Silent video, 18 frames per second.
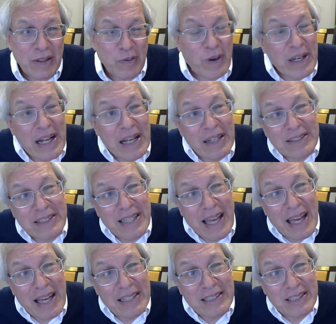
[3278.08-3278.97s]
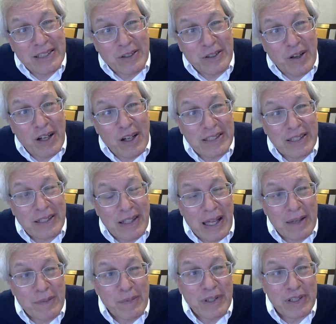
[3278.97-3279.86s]
Greenhouse gases cause
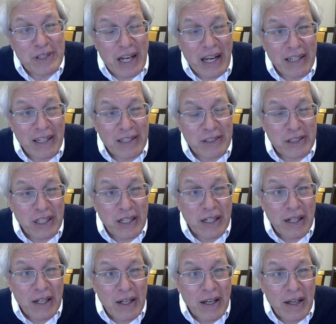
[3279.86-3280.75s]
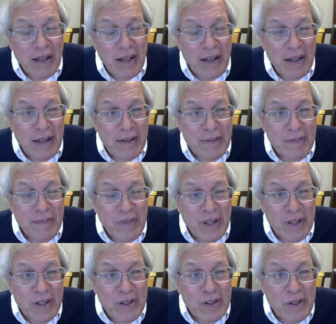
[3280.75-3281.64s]
climate change. Um,
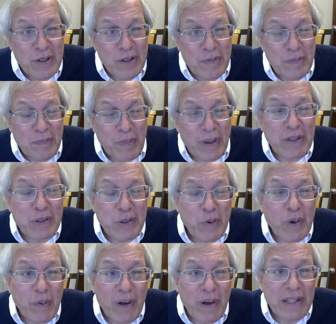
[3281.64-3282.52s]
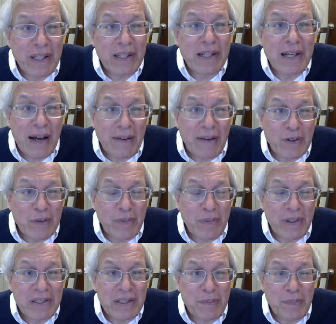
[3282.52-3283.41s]
but do we want the
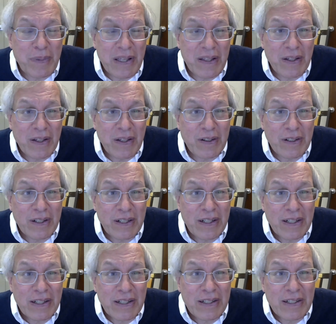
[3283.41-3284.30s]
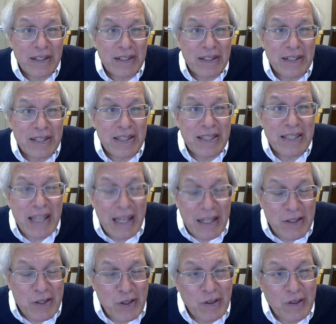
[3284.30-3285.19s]
government to be there to
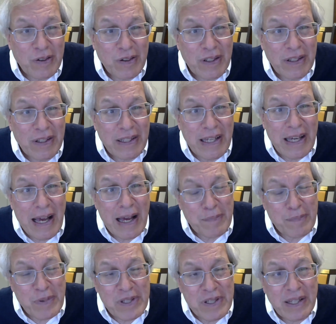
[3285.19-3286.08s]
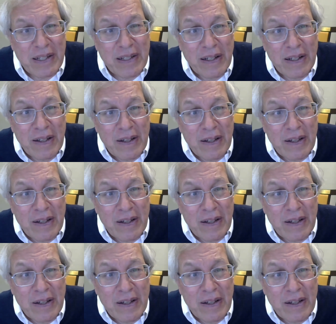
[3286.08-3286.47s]
censor the opposite?